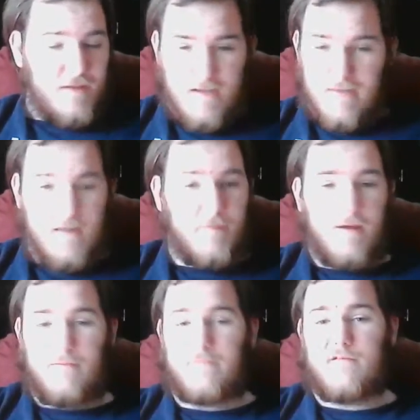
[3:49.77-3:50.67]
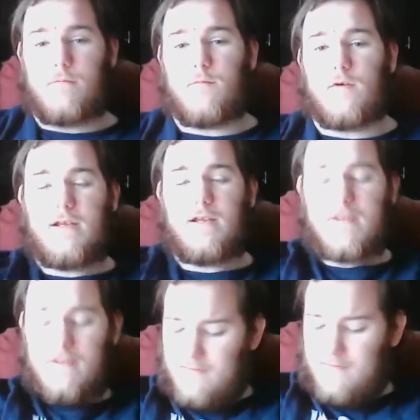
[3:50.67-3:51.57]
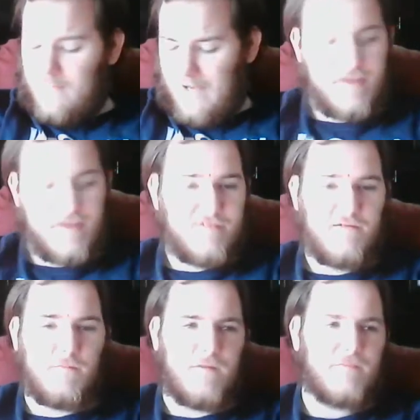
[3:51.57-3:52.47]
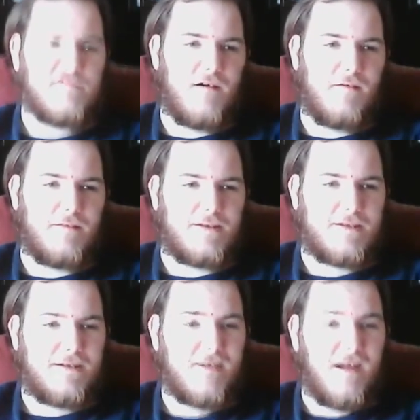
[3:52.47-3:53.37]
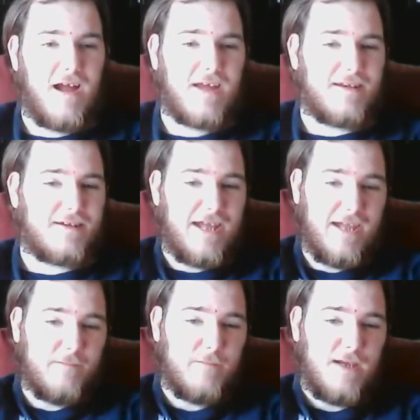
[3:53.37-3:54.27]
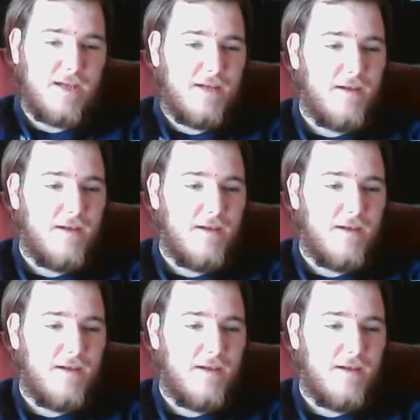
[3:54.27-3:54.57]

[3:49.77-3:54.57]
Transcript: Again, not my original point. Again, gigantic issue, but in the show, it kind of can be.